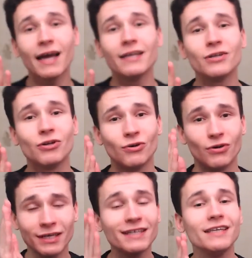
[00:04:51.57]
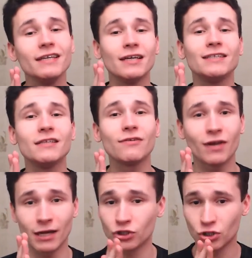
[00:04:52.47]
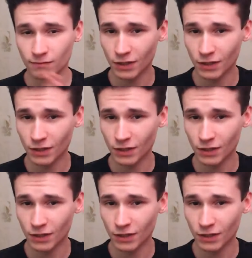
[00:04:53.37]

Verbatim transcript: I don't know identification